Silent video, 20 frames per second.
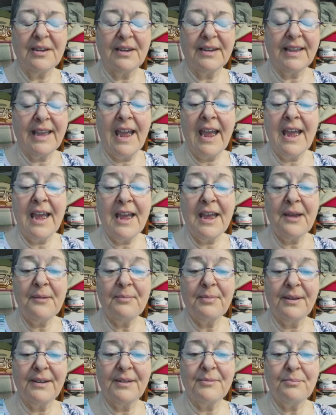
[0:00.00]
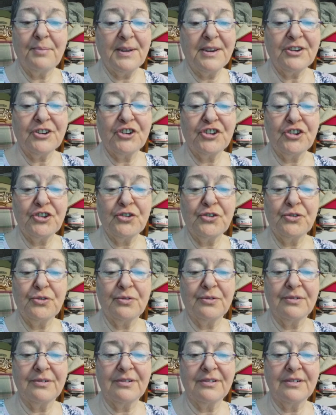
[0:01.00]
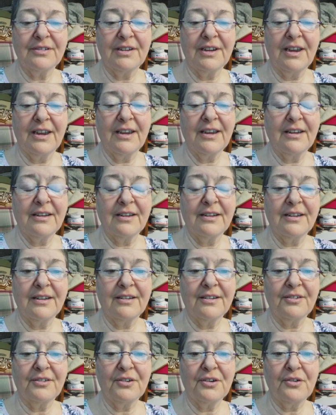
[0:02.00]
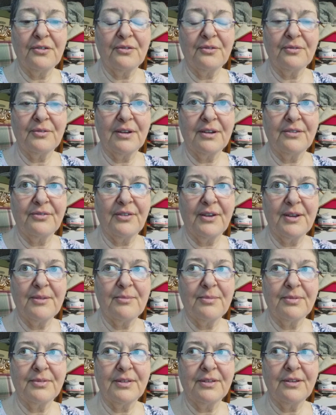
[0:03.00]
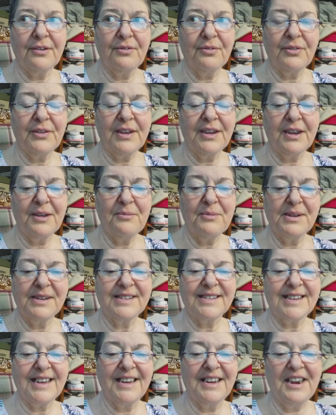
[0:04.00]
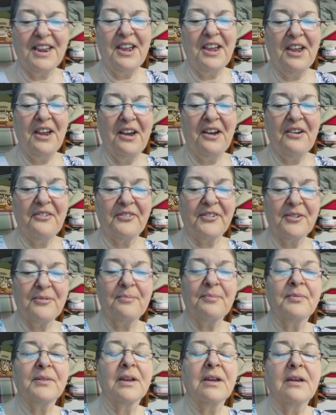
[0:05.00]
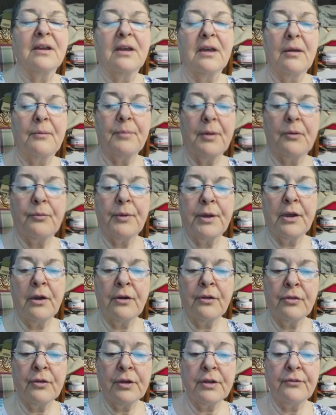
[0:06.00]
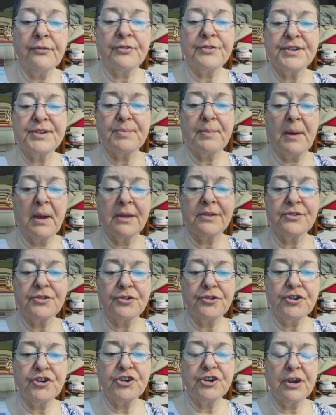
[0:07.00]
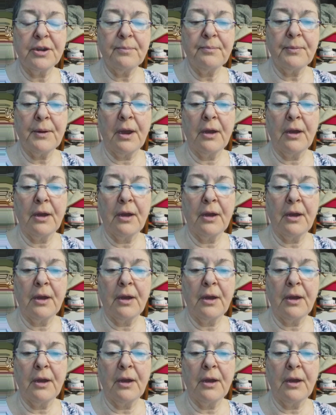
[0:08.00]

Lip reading: Gab, BitChute. I don't think I missed any of them. But we are looking for sponsorship.